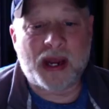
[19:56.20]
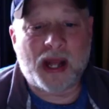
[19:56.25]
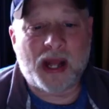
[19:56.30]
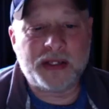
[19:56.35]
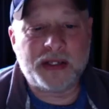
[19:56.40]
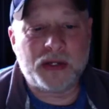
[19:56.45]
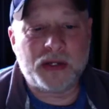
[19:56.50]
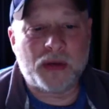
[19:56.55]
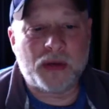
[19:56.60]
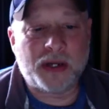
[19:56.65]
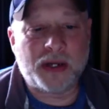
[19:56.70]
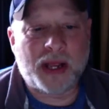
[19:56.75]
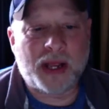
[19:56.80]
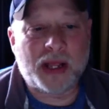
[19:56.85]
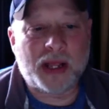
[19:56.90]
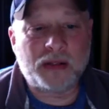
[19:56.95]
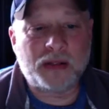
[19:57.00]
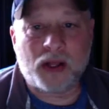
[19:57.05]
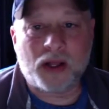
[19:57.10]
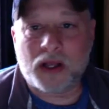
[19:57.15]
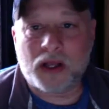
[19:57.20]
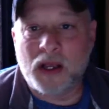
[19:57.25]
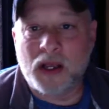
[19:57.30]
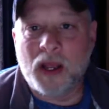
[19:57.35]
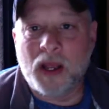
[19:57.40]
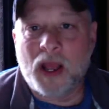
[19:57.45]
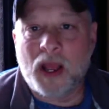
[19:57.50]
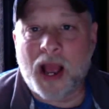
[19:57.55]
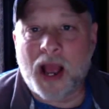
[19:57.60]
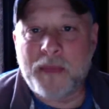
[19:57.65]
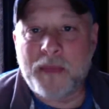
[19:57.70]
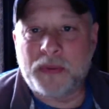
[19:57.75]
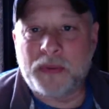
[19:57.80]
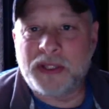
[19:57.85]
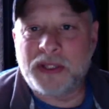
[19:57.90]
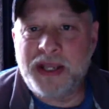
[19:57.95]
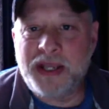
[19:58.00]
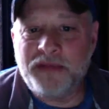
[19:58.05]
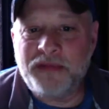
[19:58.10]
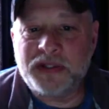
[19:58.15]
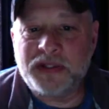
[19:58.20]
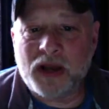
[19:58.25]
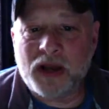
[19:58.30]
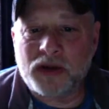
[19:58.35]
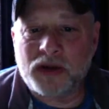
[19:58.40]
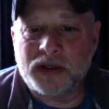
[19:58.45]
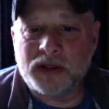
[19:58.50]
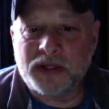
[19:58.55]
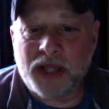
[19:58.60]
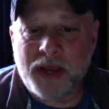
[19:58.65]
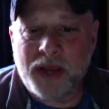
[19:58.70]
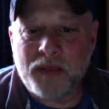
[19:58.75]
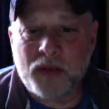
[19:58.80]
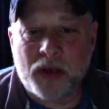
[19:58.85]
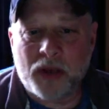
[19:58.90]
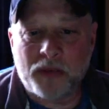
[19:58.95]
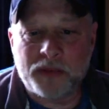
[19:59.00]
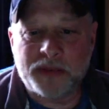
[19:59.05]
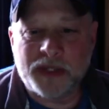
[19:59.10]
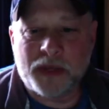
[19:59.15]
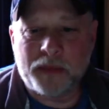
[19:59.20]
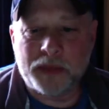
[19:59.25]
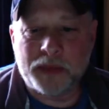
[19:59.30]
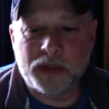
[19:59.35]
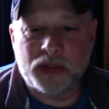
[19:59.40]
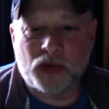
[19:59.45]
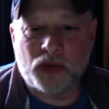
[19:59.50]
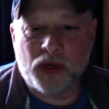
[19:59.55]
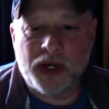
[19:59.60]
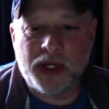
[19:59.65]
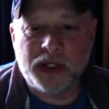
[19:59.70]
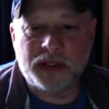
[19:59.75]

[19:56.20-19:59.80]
I do. And look, I believe Zucker's name comes up in trade